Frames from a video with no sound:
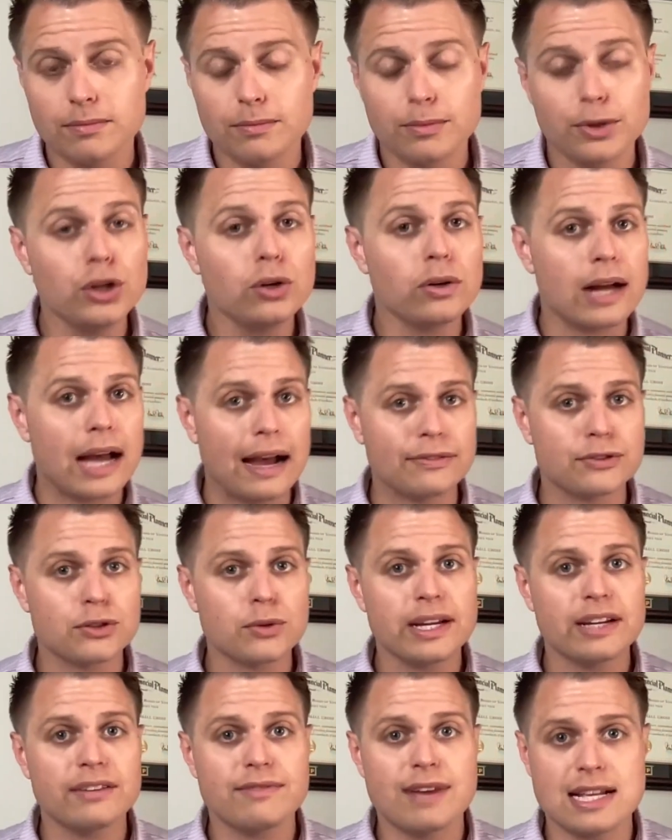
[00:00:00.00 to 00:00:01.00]
You don't have to
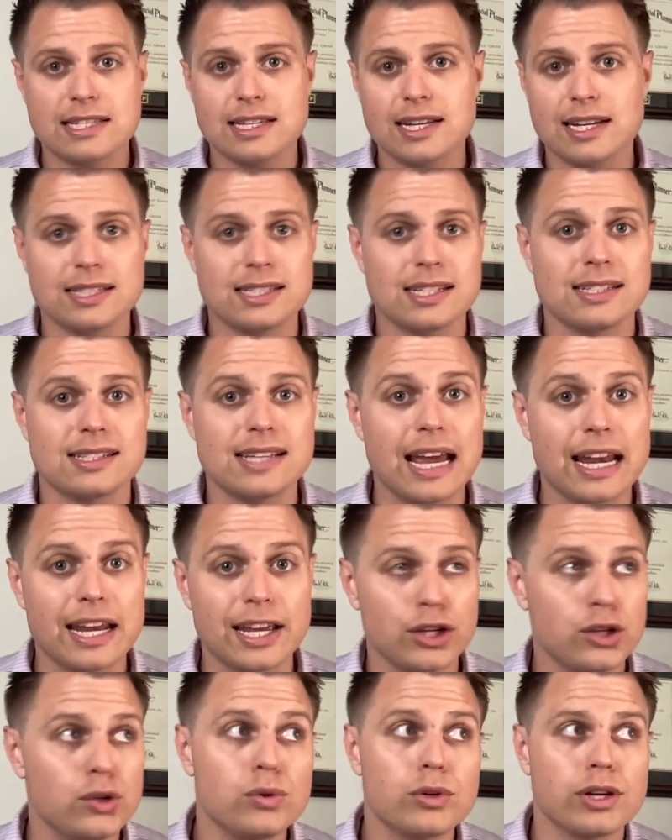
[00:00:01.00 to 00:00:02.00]
reinvest it. It's a
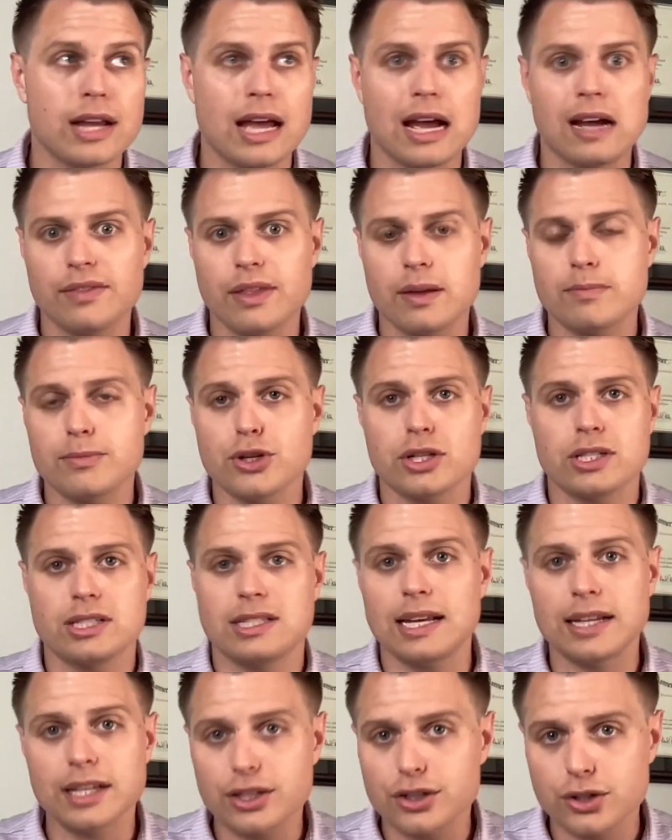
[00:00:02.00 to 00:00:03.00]
setting. You could have them just
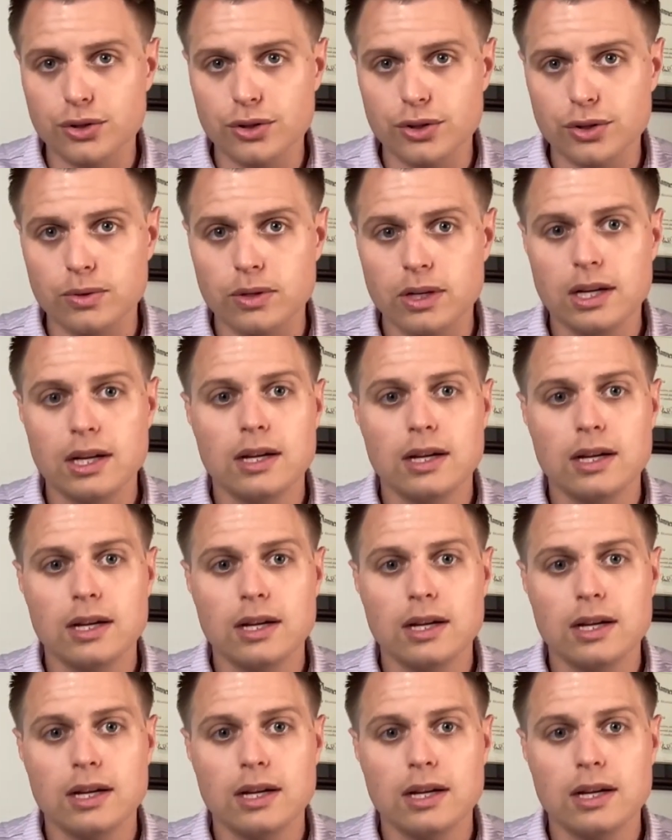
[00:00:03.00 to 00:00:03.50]
send it to you.